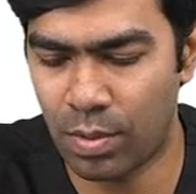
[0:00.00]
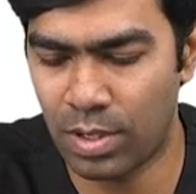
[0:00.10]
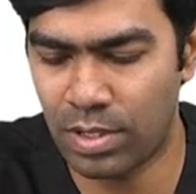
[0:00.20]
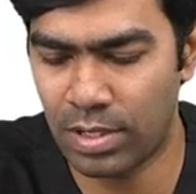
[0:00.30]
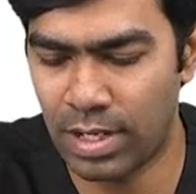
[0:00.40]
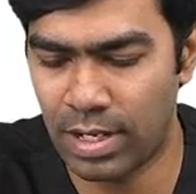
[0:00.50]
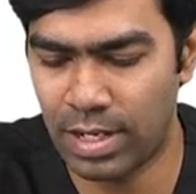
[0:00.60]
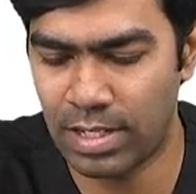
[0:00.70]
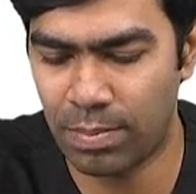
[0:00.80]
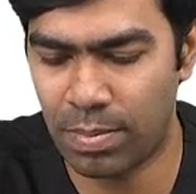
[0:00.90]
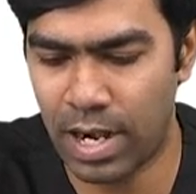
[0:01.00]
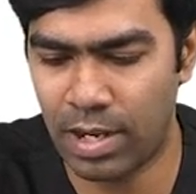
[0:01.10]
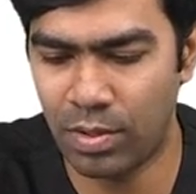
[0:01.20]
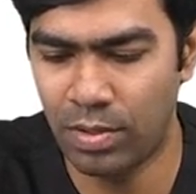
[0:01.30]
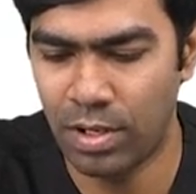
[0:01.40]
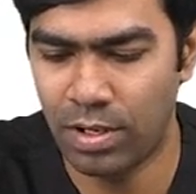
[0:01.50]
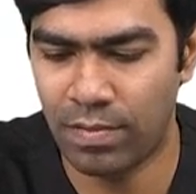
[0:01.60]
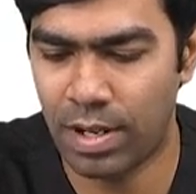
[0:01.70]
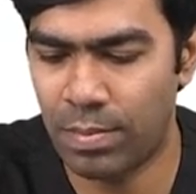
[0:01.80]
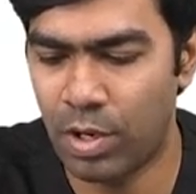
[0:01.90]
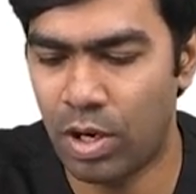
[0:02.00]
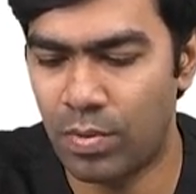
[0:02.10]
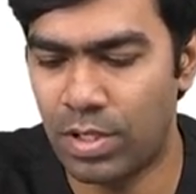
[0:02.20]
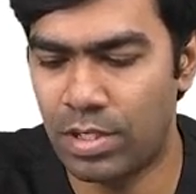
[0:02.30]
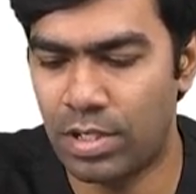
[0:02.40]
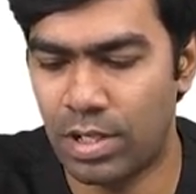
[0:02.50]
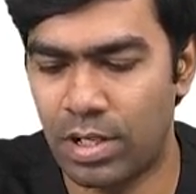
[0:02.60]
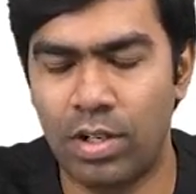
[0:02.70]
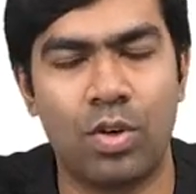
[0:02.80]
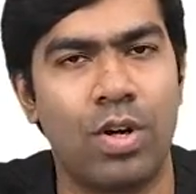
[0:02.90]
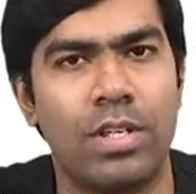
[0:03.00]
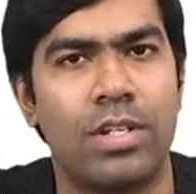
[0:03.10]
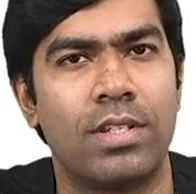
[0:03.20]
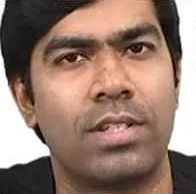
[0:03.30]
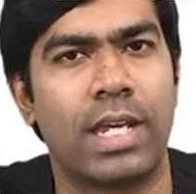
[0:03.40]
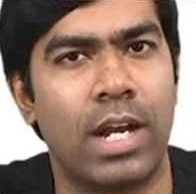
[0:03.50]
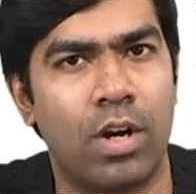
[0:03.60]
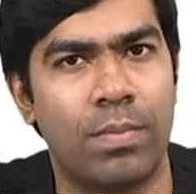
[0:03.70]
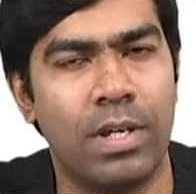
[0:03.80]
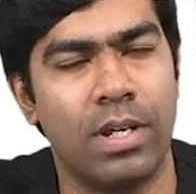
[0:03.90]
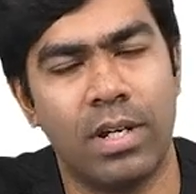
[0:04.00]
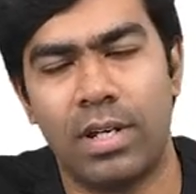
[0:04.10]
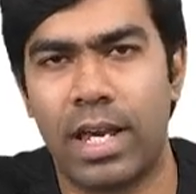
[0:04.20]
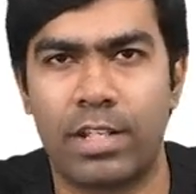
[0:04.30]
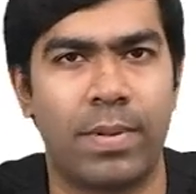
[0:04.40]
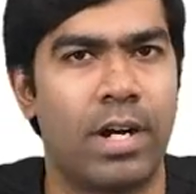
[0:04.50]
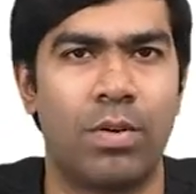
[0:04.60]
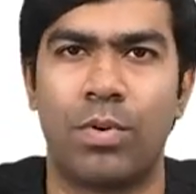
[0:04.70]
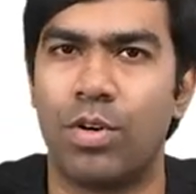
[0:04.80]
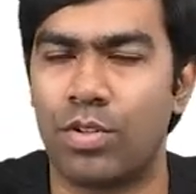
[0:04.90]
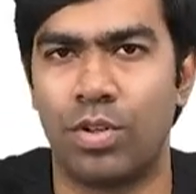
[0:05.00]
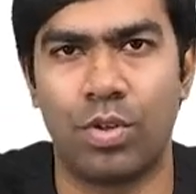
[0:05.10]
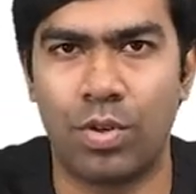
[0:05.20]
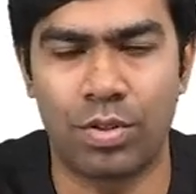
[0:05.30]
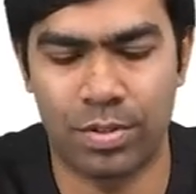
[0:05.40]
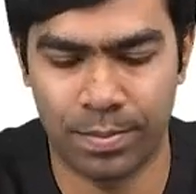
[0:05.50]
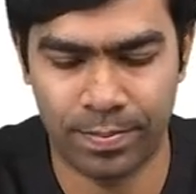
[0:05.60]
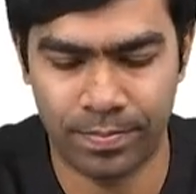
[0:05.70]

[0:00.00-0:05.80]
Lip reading: hours, it will reach a plateau, where beyond which gluconeogenesis cannot be expanded to produce glucose.